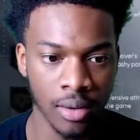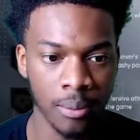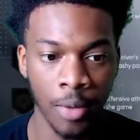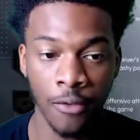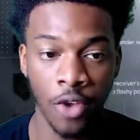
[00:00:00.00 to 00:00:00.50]

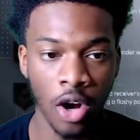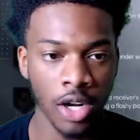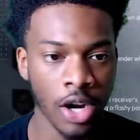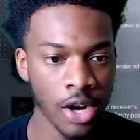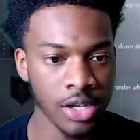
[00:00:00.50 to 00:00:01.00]
But if you're on
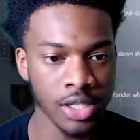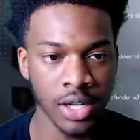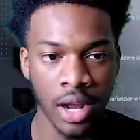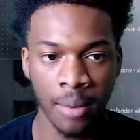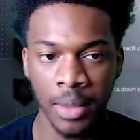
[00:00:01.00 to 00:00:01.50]
current
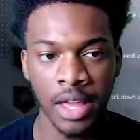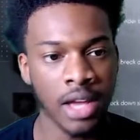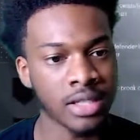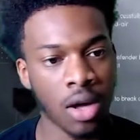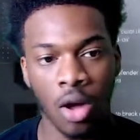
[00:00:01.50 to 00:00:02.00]
gen, he
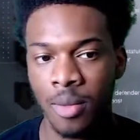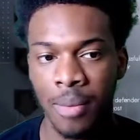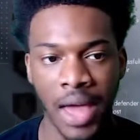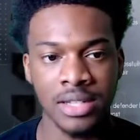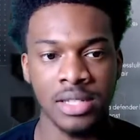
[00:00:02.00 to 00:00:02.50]
has all the
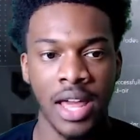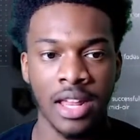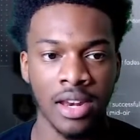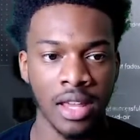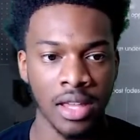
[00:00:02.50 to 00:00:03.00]
badges that he
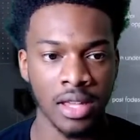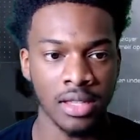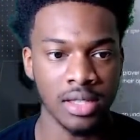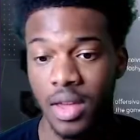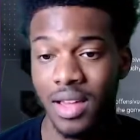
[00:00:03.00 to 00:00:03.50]
needs,
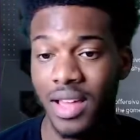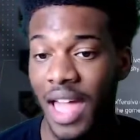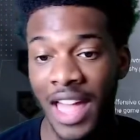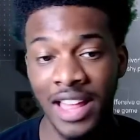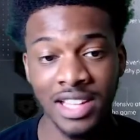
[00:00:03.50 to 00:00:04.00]

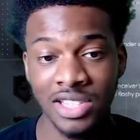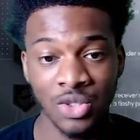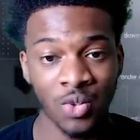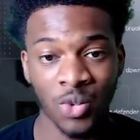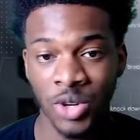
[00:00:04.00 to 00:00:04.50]
and he's just
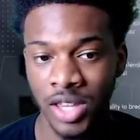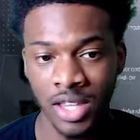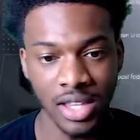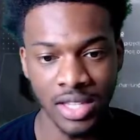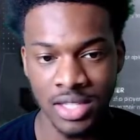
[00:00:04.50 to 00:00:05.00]
really
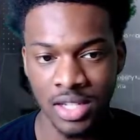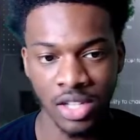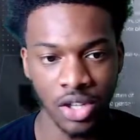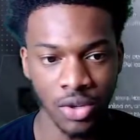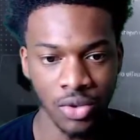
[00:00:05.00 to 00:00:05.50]
easy to
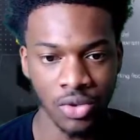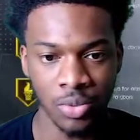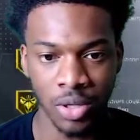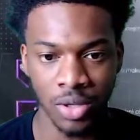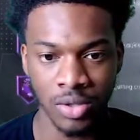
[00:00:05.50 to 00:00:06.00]
use,
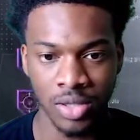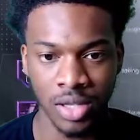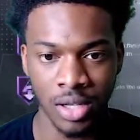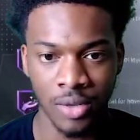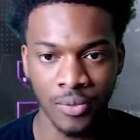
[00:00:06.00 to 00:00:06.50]
bro.
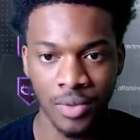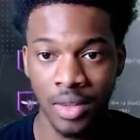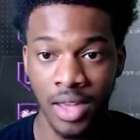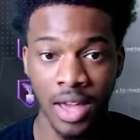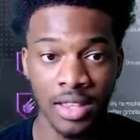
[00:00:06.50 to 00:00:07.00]
So
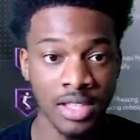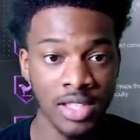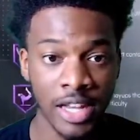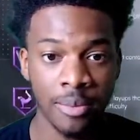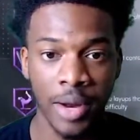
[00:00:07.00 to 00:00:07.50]
yeah, this
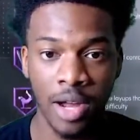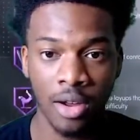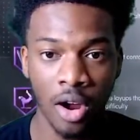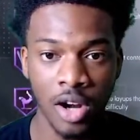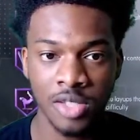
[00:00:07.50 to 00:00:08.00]
Jaylen Brown
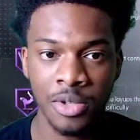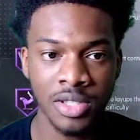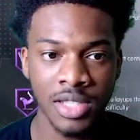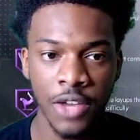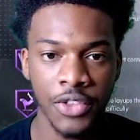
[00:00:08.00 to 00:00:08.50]
card is most
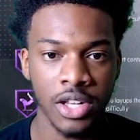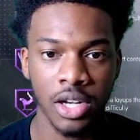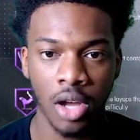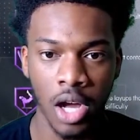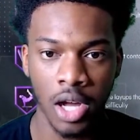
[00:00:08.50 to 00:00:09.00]
definitely a
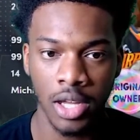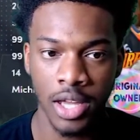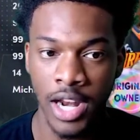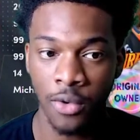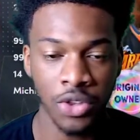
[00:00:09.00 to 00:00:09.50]
dog, and
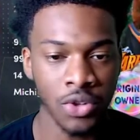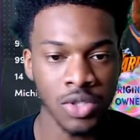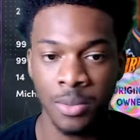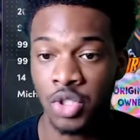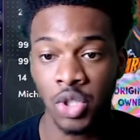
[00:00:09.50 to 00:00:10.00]
I'll use
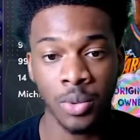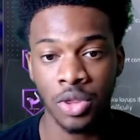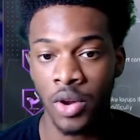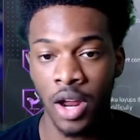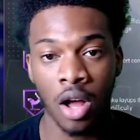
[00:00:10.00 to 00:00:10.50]
him in Triple
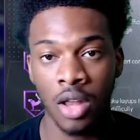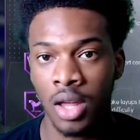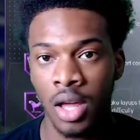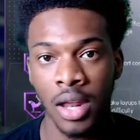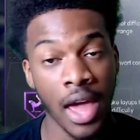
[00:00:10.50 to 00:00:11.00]
Threat
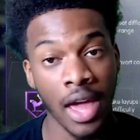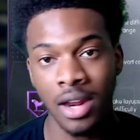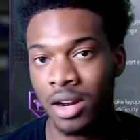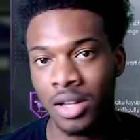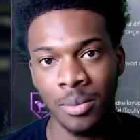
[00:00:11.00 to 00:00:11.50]
Online and in
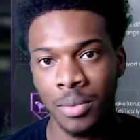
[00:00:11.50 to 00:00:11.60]
Unlimited.